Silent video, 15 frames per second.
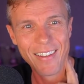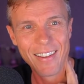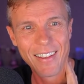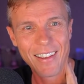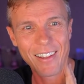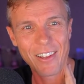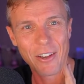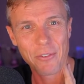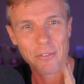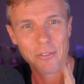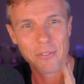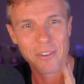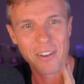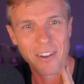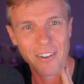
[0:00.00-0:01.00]
Hello
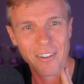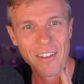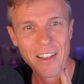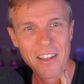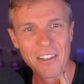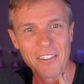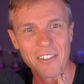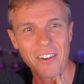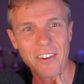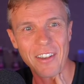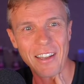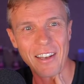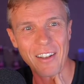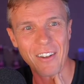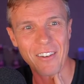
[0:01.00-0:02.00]
from
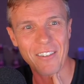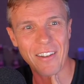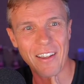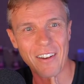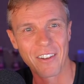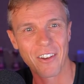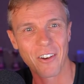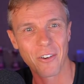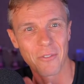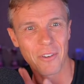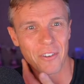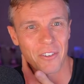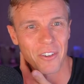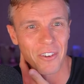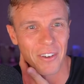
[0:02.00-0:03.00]
soggy and lockdown cold
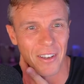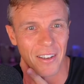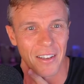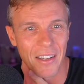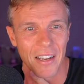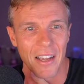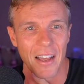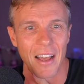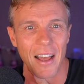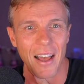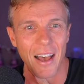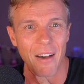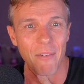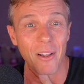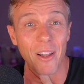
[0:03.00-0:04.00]
Victoria.
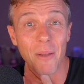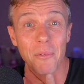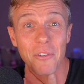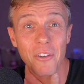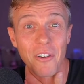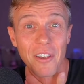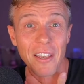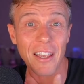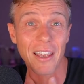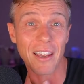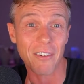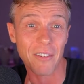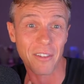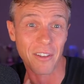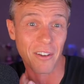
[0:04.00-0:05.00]
Well, I'm soggy
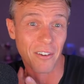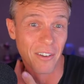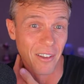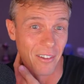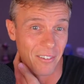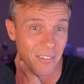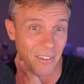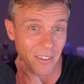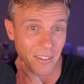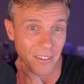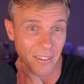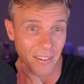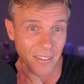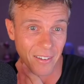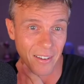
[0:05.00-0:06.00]
here on the Gold Coast too.
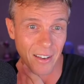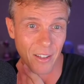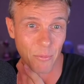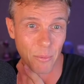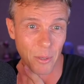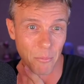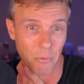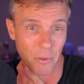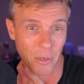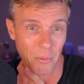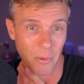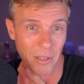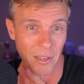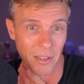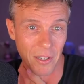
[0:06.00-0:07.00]
It has been pretty
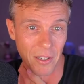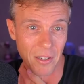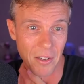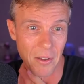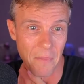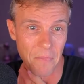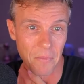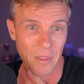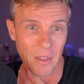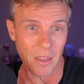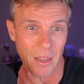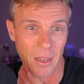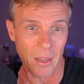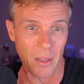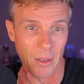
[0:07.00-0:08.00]
wet here.
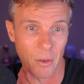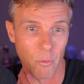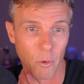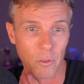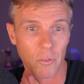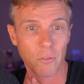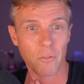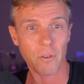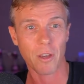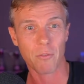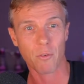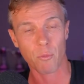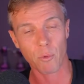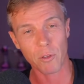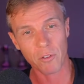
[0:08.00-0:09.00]
What's your
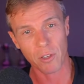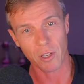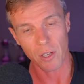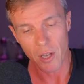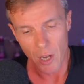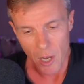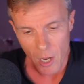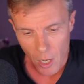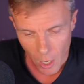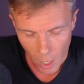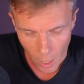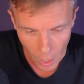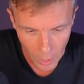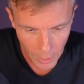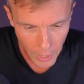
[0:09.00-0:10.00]
favorite whiskey?
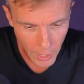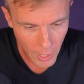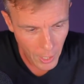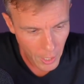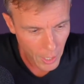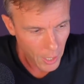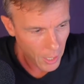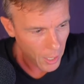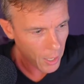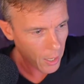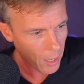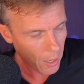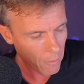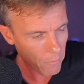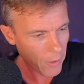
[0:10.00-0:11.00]

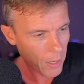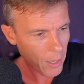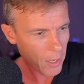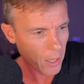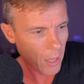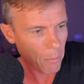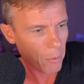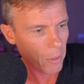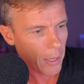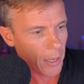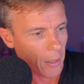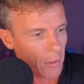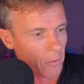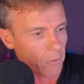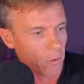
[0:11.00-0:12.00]
I have had a couple
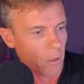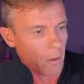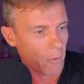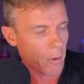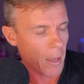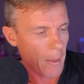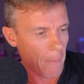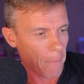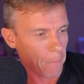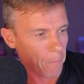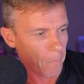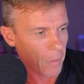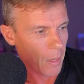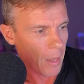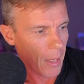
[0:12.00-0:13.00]
lately. So
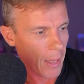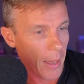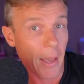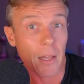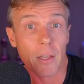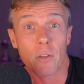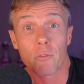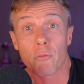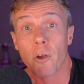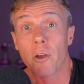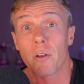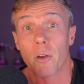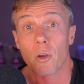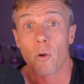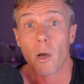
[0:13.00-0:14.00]
Hellier's
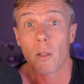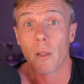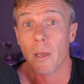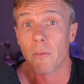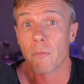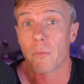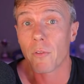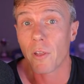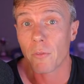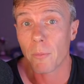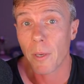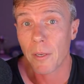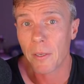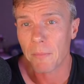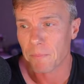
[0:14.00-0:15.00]
Road I quite like, from
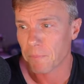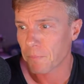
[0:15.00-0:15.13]
Tasmania,